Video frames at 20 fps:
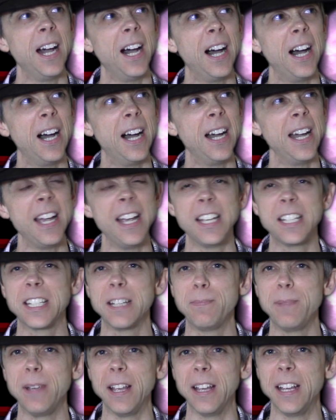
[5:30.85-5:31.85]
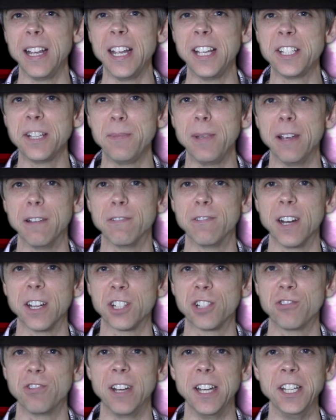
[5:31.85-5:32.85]
it's a bit
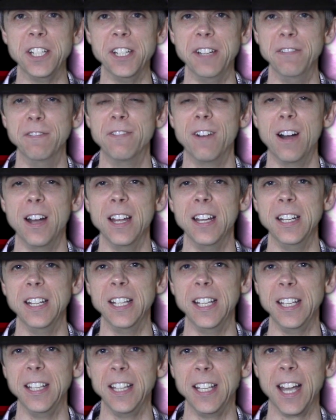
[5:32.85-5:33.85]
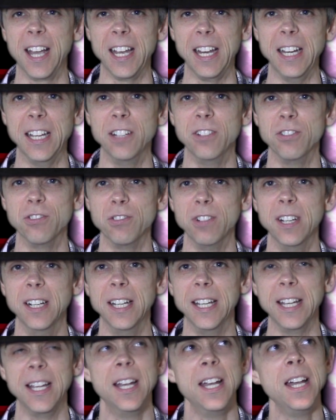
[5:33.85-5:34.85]
frustrating fighting the aliens,
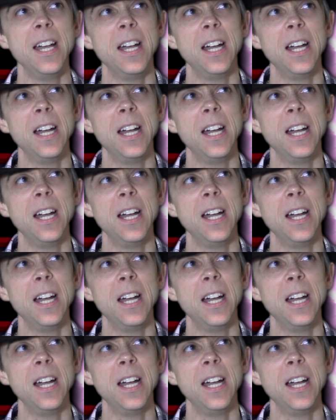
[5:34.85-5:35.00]
really.